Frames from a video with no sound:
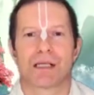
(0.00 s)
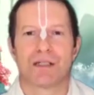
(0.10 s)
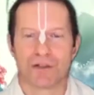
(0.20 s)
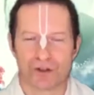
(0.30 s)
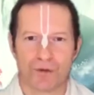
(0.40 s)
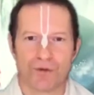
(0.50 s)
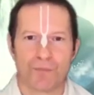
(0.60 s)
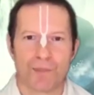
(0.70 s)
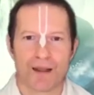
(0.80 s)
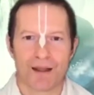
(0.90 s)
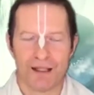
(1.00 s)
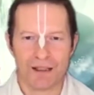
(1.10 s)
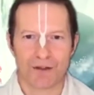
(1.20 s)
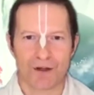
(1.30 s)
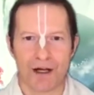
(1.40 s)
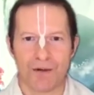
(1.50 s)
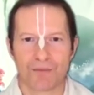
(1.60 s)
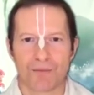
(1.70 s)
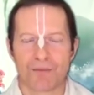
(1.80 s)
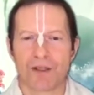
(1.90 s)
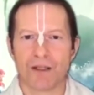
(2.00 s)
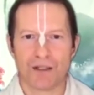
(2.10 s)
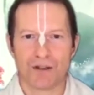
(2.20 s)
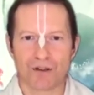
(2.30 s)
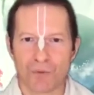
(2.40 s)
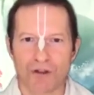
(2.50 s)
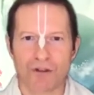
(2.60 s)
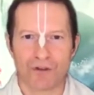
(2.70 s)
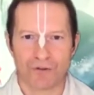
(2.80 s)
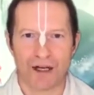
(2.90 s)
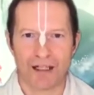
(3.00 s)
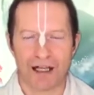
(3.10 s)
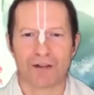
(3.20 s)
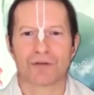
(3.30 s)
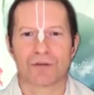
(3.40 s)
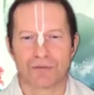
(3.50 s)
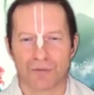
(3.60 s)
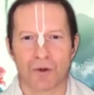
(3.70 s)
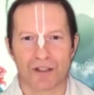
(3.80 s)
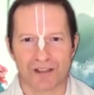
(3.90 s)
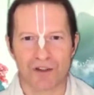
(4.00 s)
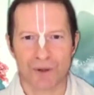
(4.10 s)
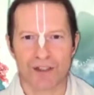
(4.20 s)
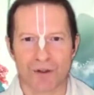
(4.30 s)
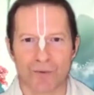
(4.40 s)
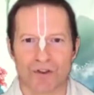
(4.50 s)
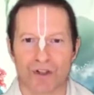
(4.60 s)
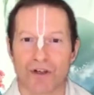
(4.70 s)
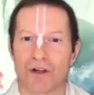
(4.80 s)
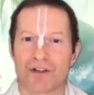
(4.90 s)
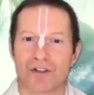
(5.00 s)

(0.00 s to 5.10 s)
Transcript: So Indra, he just wanted to find out what the situation was on earth.